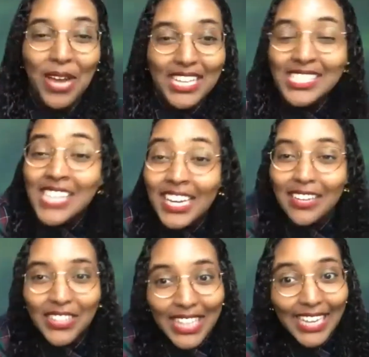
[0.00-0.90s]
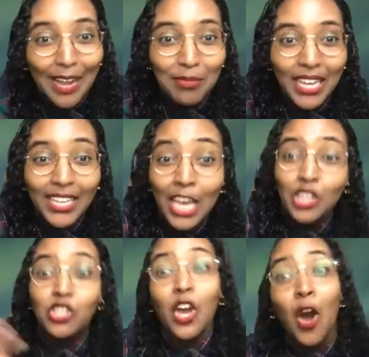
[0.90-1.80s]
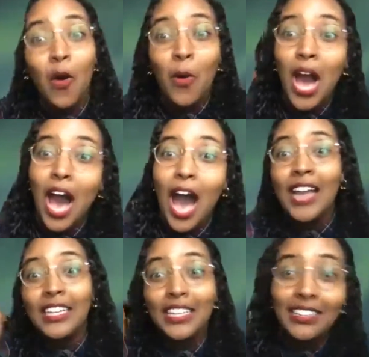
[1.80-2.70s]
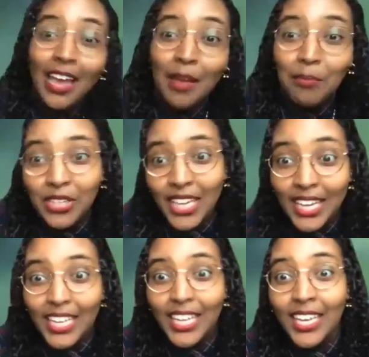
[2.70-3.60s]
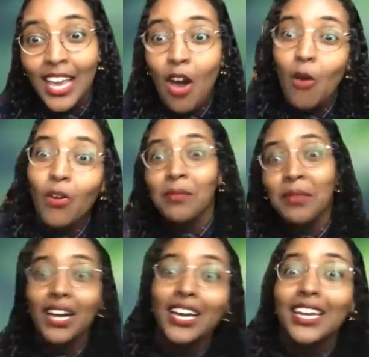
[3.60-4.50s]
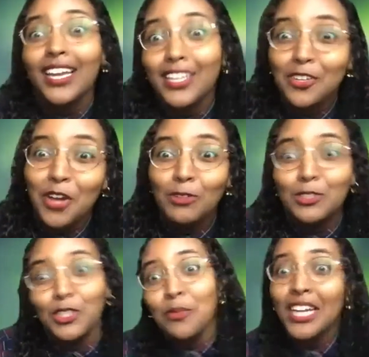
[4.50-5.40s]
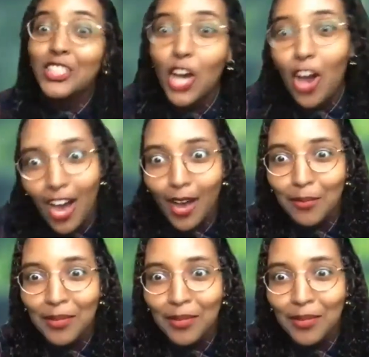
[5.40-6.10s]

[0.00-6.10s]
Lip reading: It's not even like I'm like, yo, I need a Lamborghini or I'm not gonna, do my job.